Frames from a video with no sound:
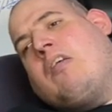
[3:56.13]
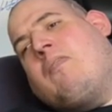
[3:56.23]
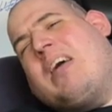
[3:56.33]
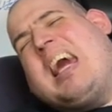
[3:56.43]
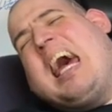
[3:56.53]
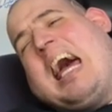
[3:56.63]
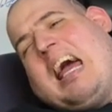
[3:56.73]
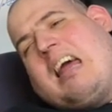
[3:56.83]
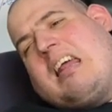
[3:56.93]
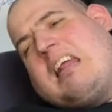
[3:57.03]
But yeah,
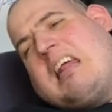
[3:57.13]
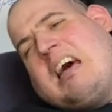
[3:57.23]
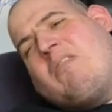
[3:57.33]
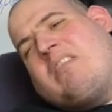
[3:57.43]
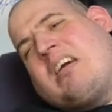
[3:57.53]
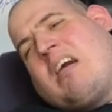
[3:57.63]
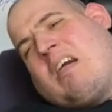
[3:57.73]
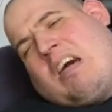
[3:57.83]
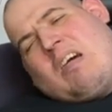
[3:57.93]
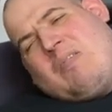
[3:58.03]
that was a
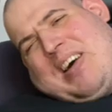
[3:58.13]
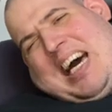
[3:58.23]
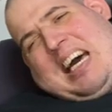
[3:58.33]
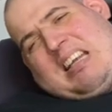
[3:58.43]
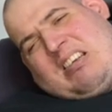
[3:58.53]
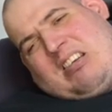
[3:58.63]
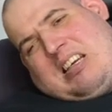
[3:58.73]
good match.